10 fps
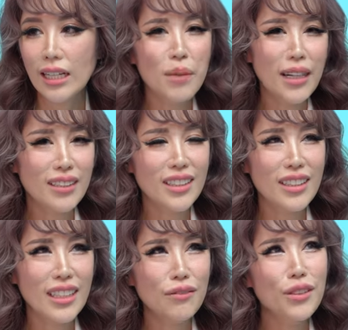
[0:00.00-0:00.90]
But
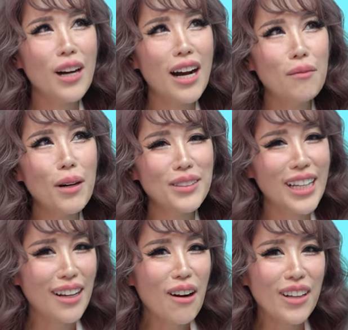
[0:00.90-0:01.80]
if you are about to
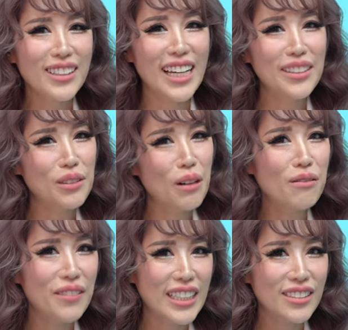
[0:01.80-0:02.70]
get caught, then you
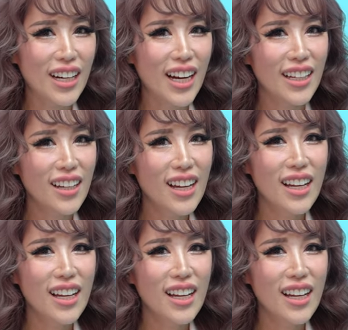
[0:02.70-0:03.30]
confess, right?